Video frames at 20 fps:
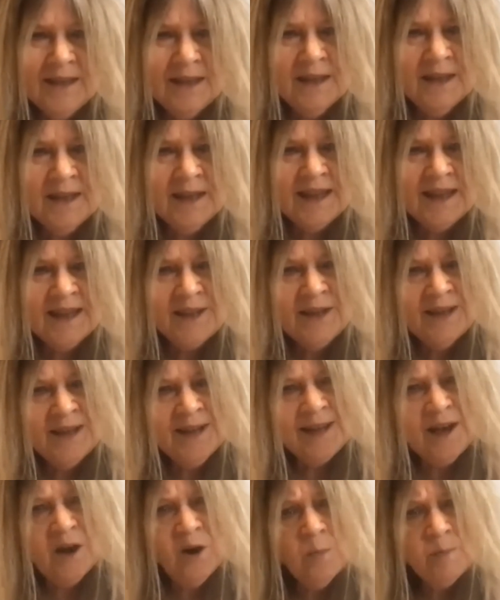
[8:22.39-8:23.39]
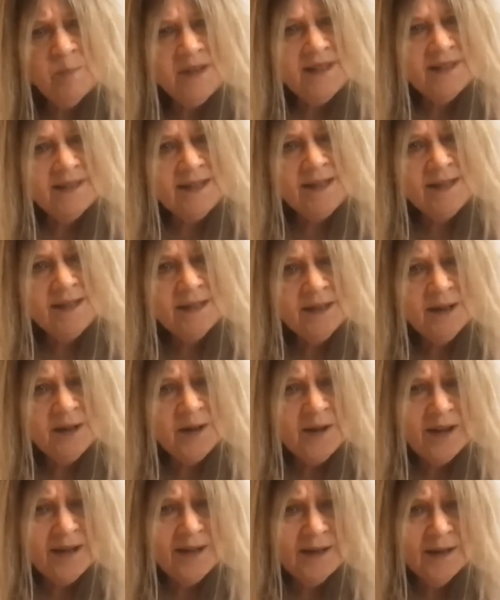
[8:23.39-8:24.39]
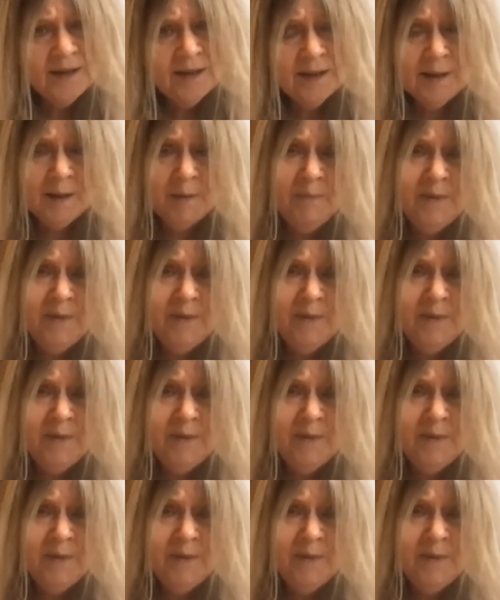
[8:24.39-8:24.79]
it, it, can't be seen in a, in a,